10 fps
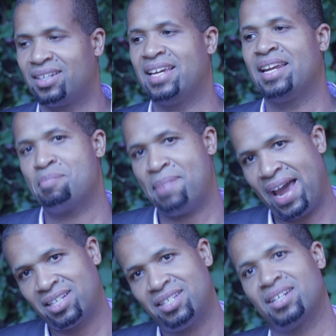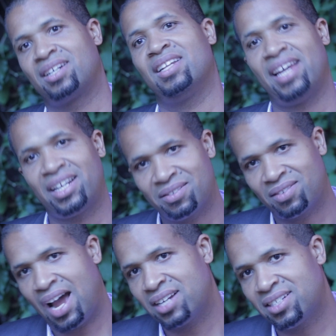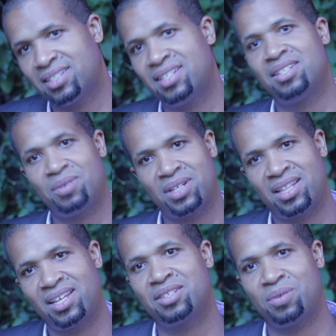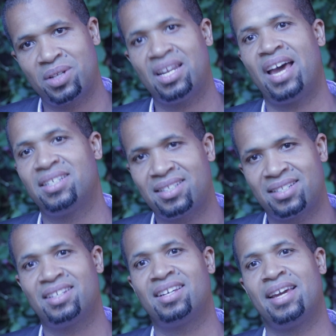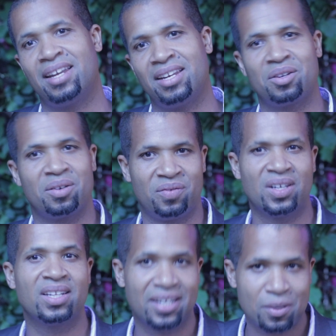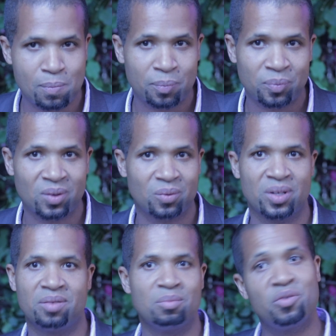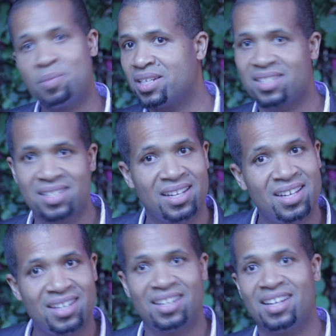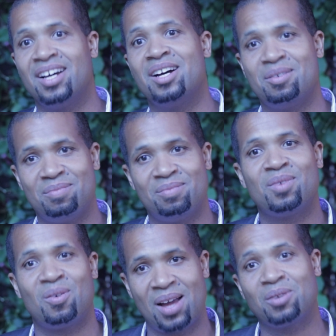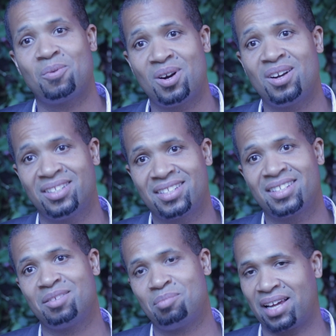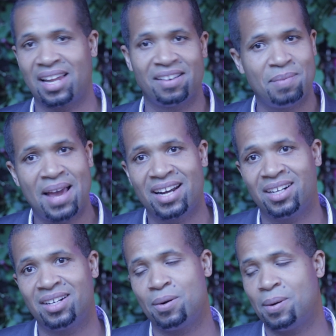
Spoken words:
getting back to collective consciousness, which I think is really nice. And you can feel it with movements around the world, Black Lives Matter.